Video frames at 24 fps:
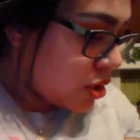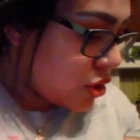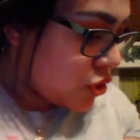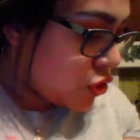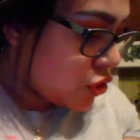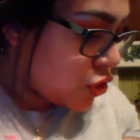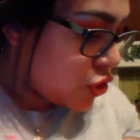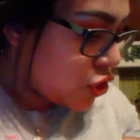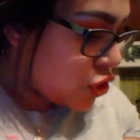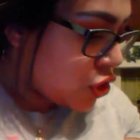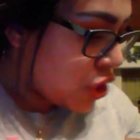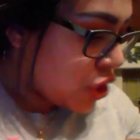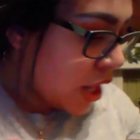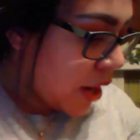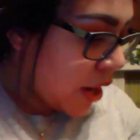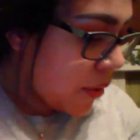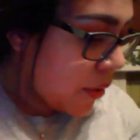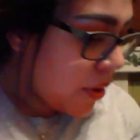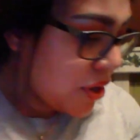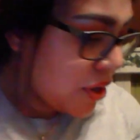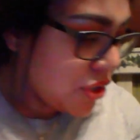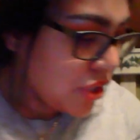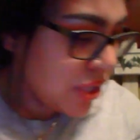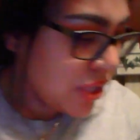
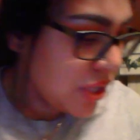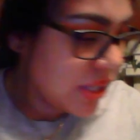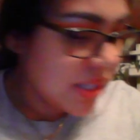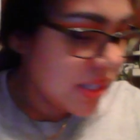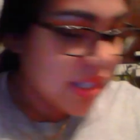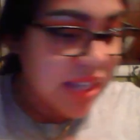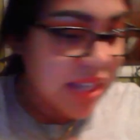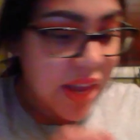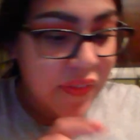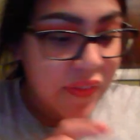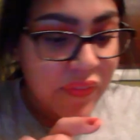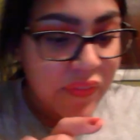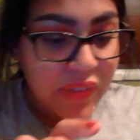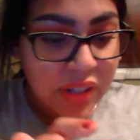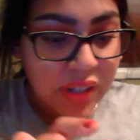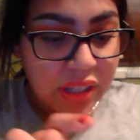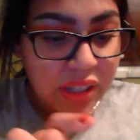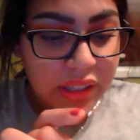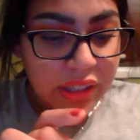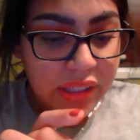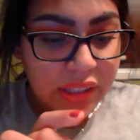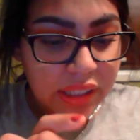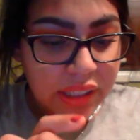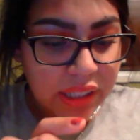Cherish is
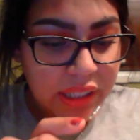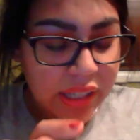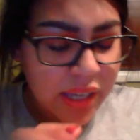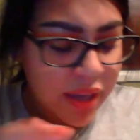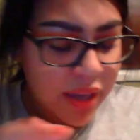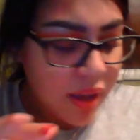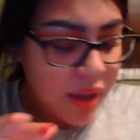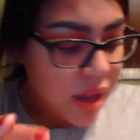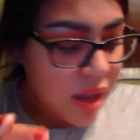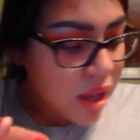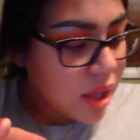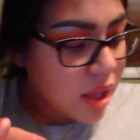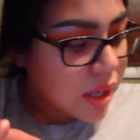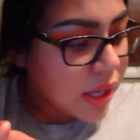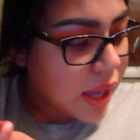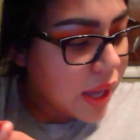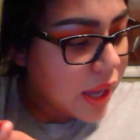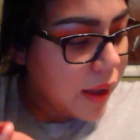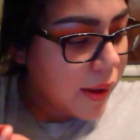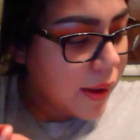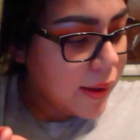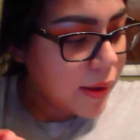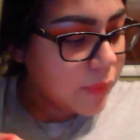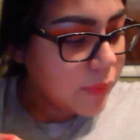definitely
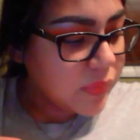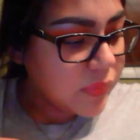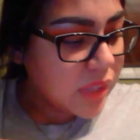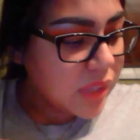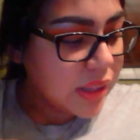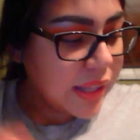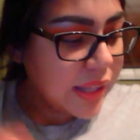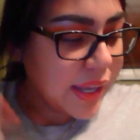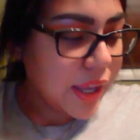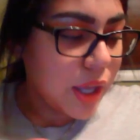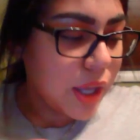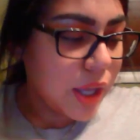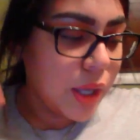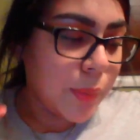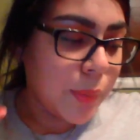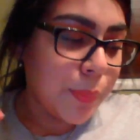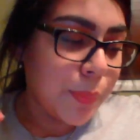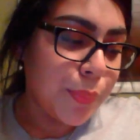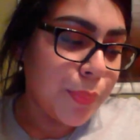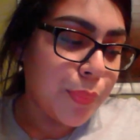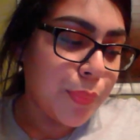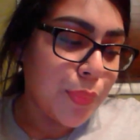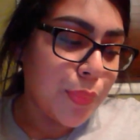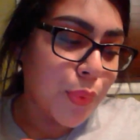like a
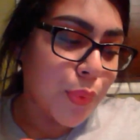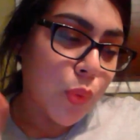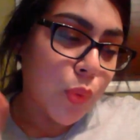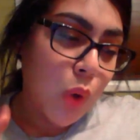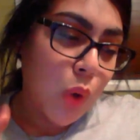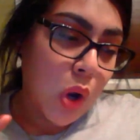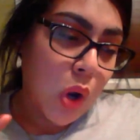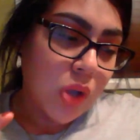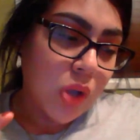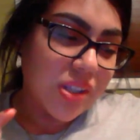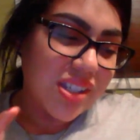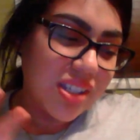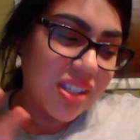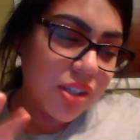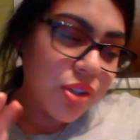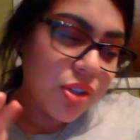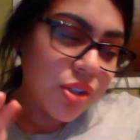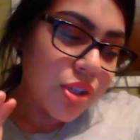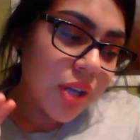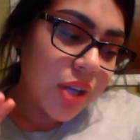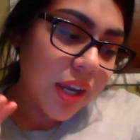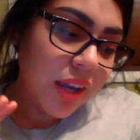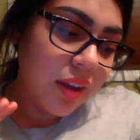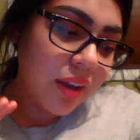bronzy
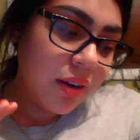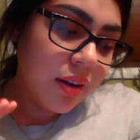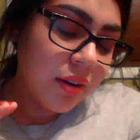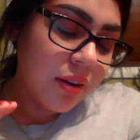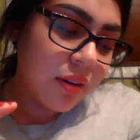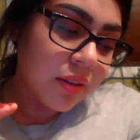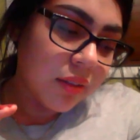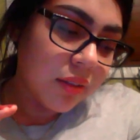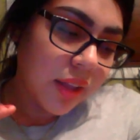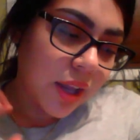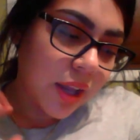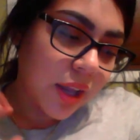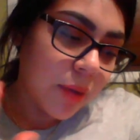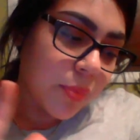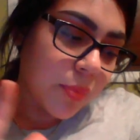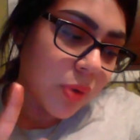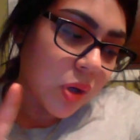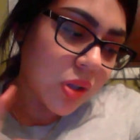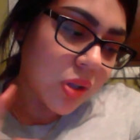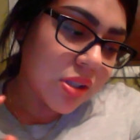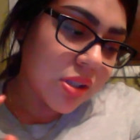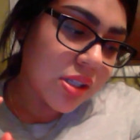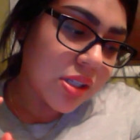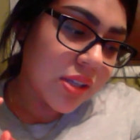shade, like a
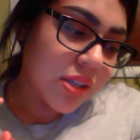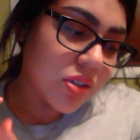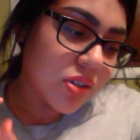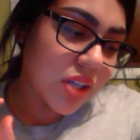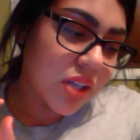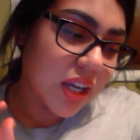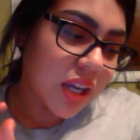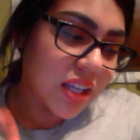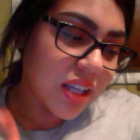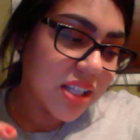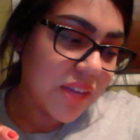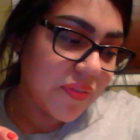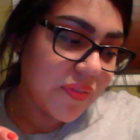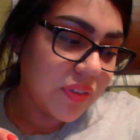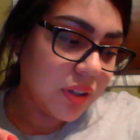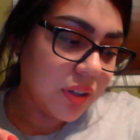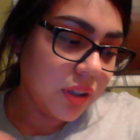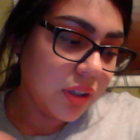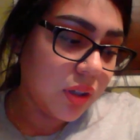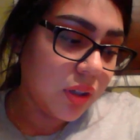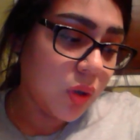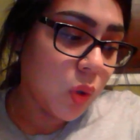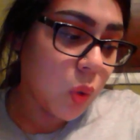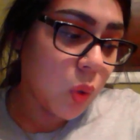bronzy. There's like definitely
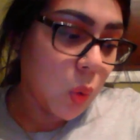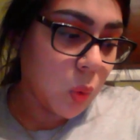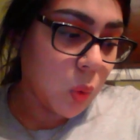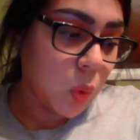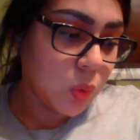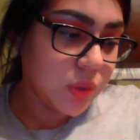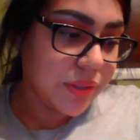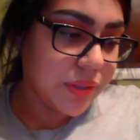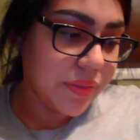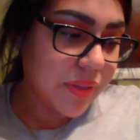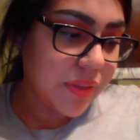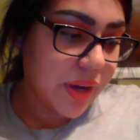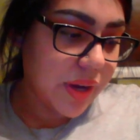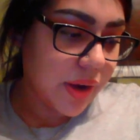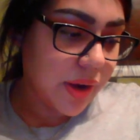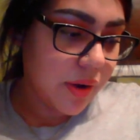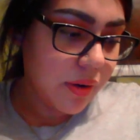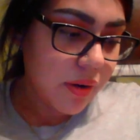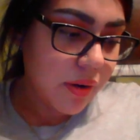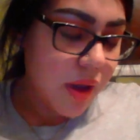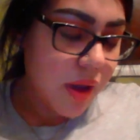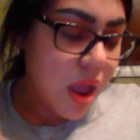a gold in there.